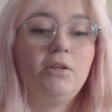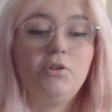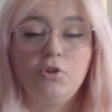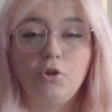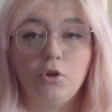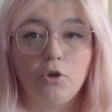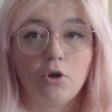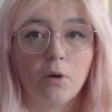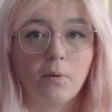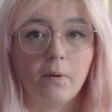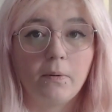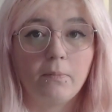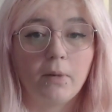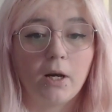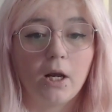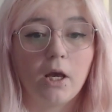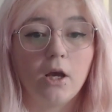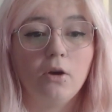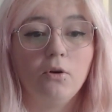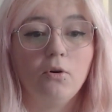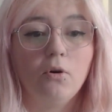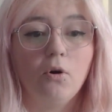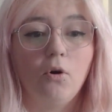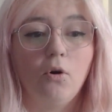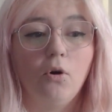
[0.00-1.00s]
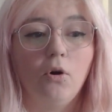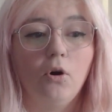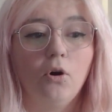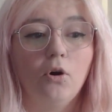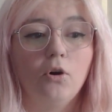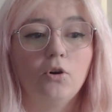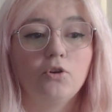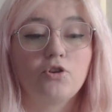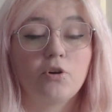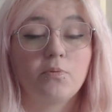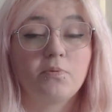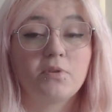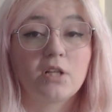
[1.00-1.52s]
do comment below or
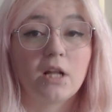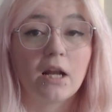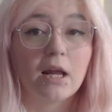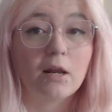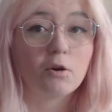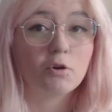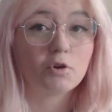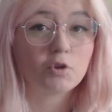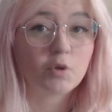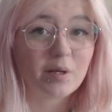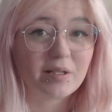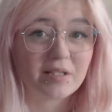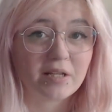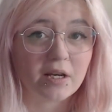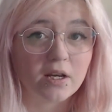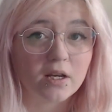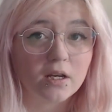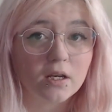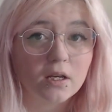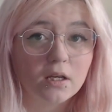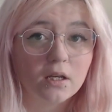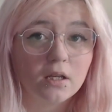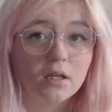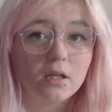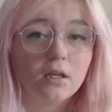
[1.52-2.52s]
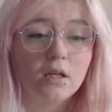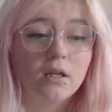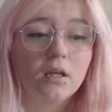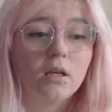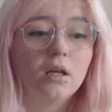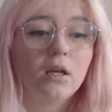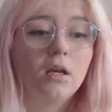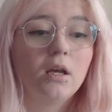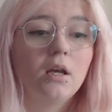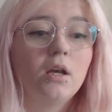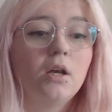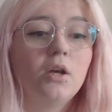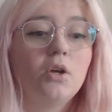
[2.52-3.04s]
drop us a line on Twitter.
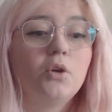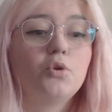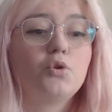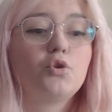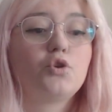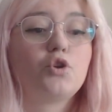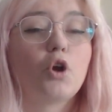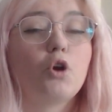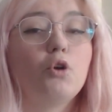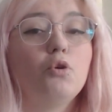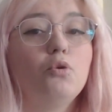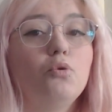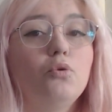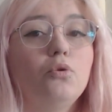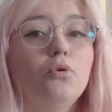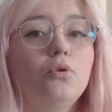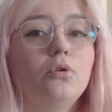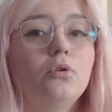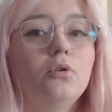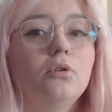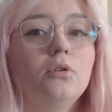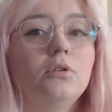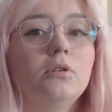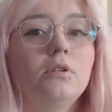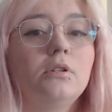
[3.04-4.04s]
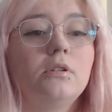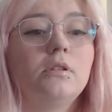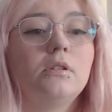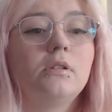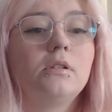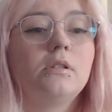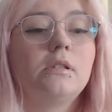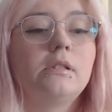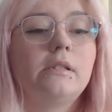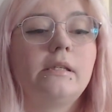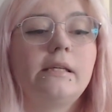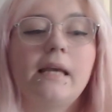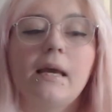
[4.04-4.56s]
So,
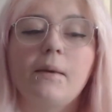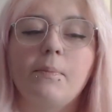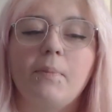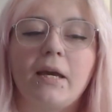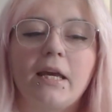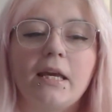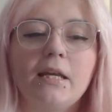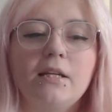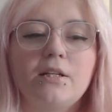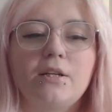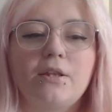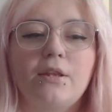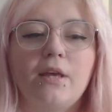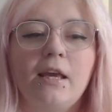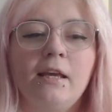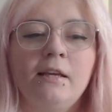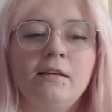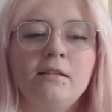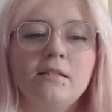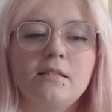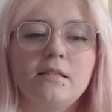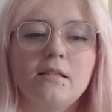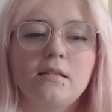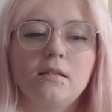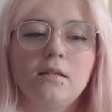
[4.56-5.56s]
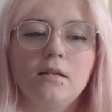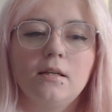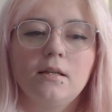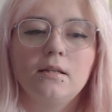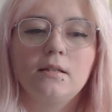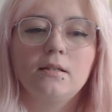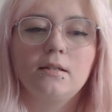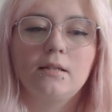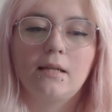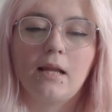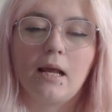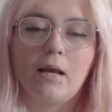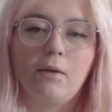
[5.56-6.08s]
to get back into things,
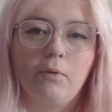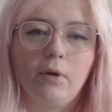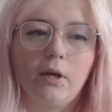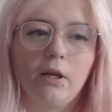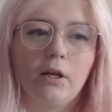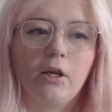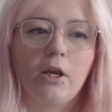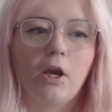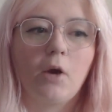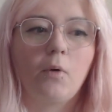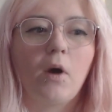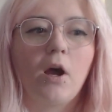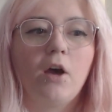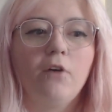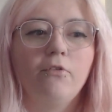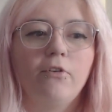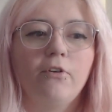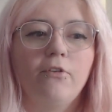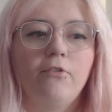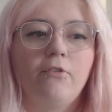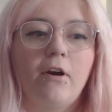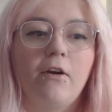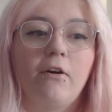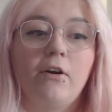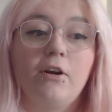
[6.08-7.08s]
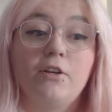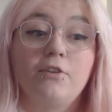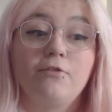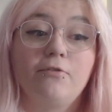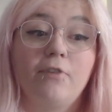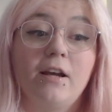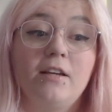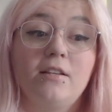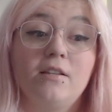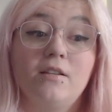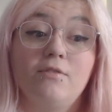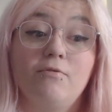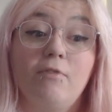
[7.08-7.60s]
today we're going to go over various
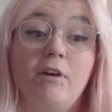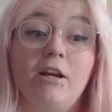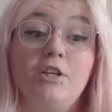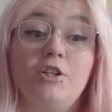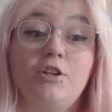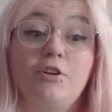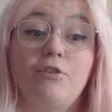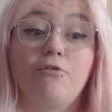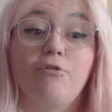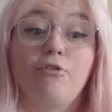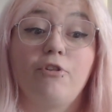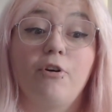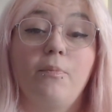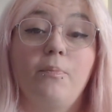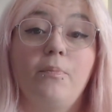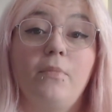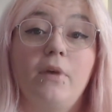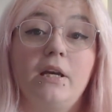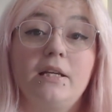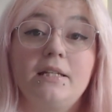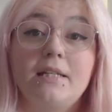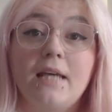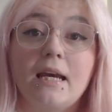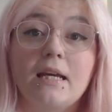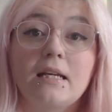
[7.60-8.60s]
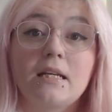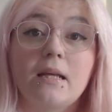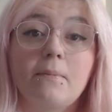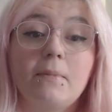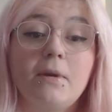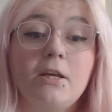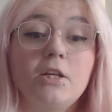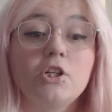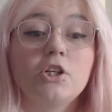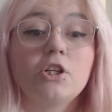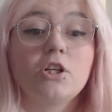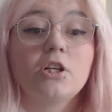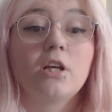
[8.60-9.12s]
phrases ranging from attack
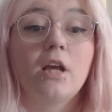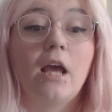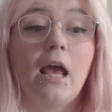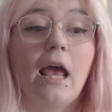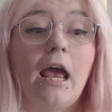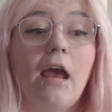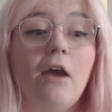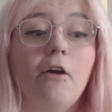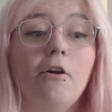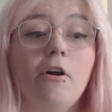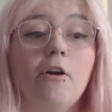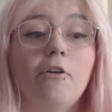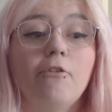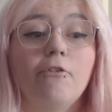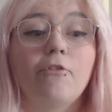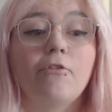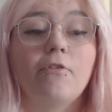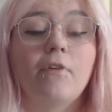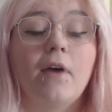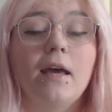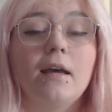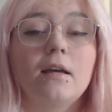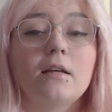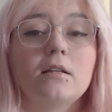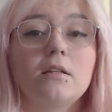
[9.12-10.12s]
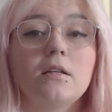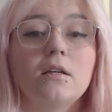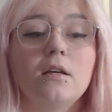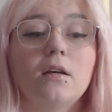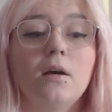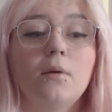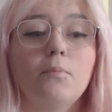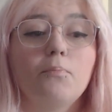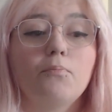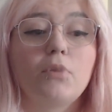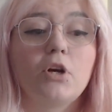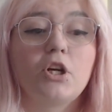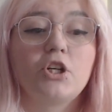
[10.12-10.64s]
damage, area of effect,
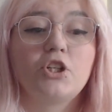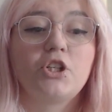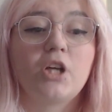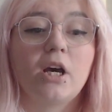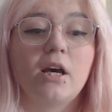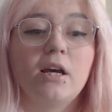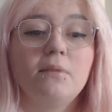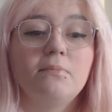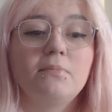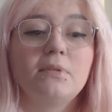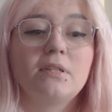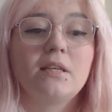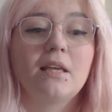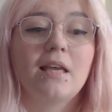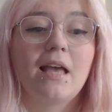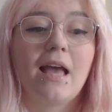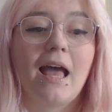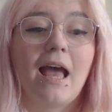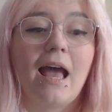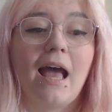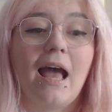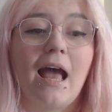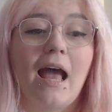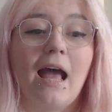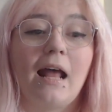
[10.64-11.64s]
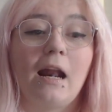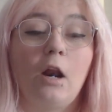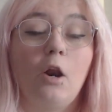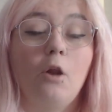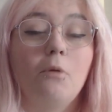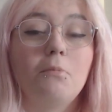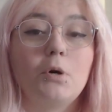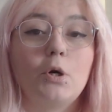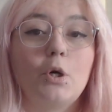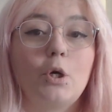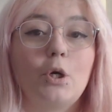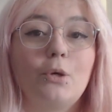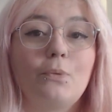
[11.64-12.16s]
brush types, and a lot
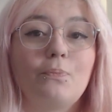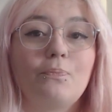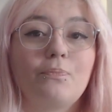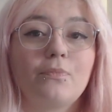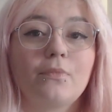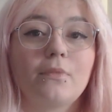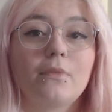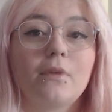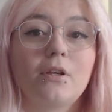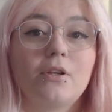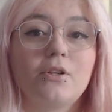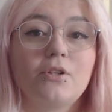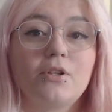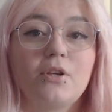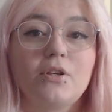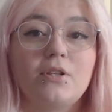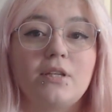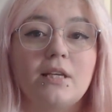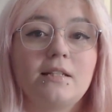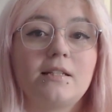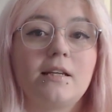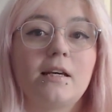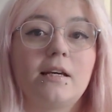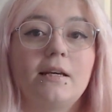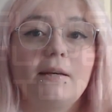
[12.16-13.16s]
more, so sit tight.